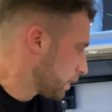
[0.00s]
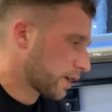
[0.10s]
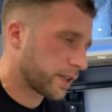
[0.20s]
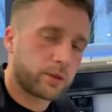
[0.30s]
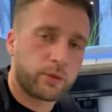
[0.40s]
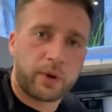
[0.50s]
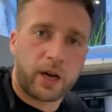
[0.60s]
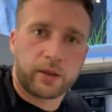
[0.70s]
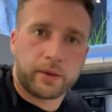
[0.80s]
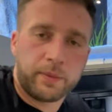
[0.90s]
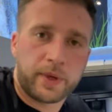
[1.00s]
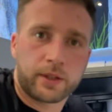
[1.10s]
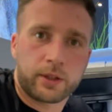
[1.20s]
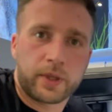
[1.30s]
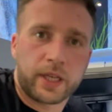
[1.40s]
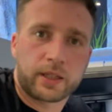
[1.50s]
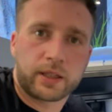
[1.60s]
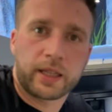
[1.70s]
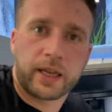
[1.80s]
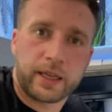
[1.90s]
a customer Martin message me
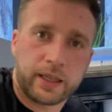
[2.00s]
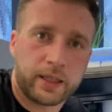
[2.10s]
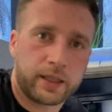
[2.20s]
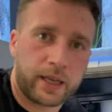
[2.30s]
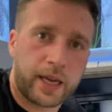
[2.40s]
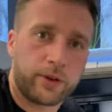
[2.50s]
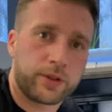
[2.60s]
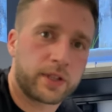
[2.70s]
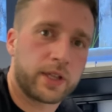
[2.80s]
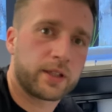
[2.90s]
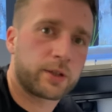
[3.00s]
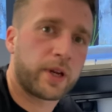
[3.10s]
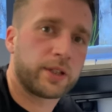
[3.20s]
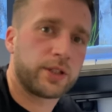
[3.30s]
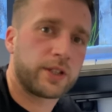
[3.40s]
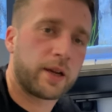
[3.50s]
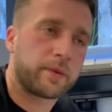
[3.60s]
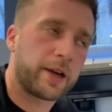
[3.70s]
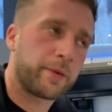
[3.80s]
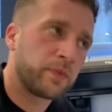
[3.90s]
yesterday as to how to set the sponges up.
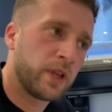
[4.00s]
Now